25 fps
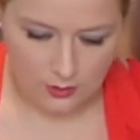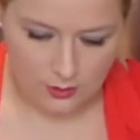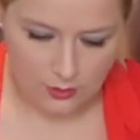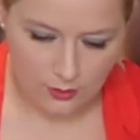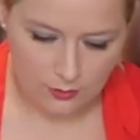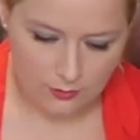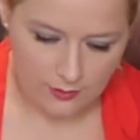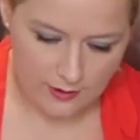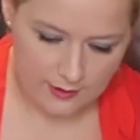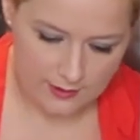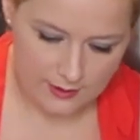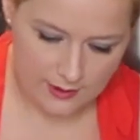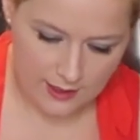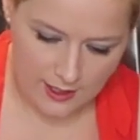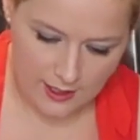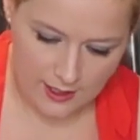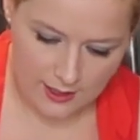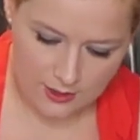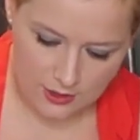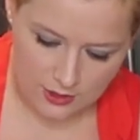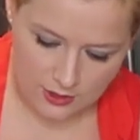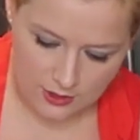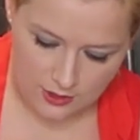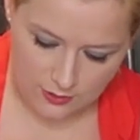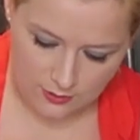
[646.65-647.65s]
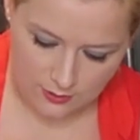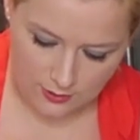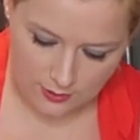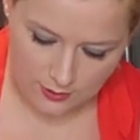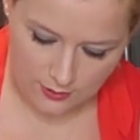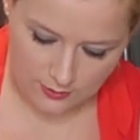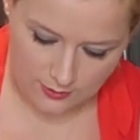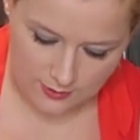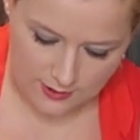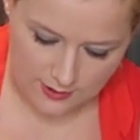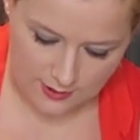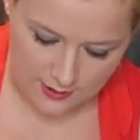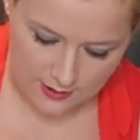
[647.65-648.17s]
go around the edge so I
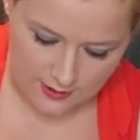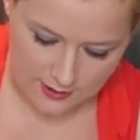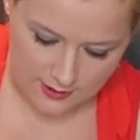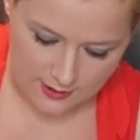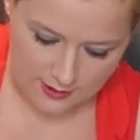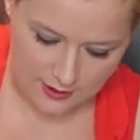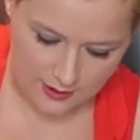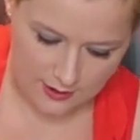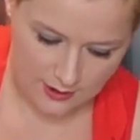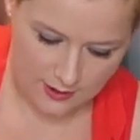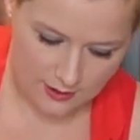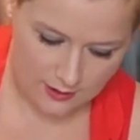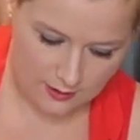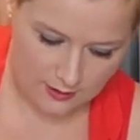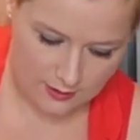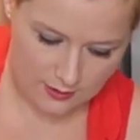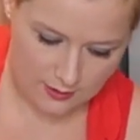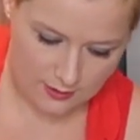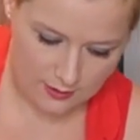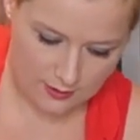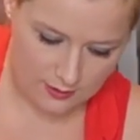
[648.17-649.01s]
know it's not sticking.